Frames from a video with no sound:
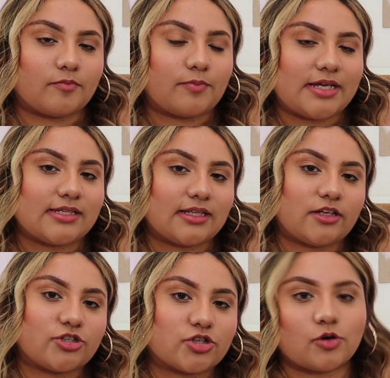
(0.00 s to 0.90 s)
basically
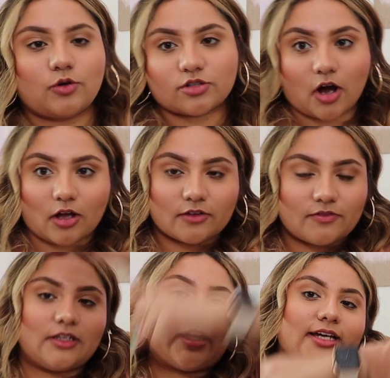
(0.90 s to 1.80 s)
controls all of
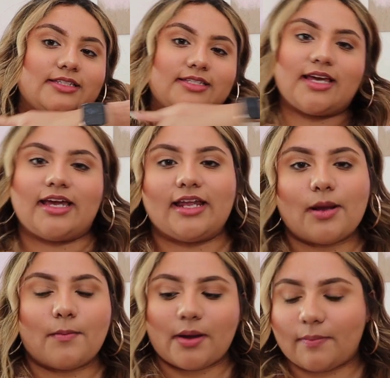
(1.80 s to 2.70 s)
the lights in
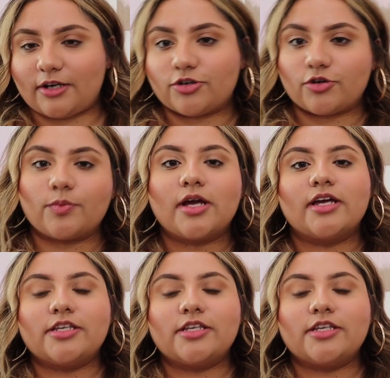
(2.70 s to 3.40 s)
my bedroom.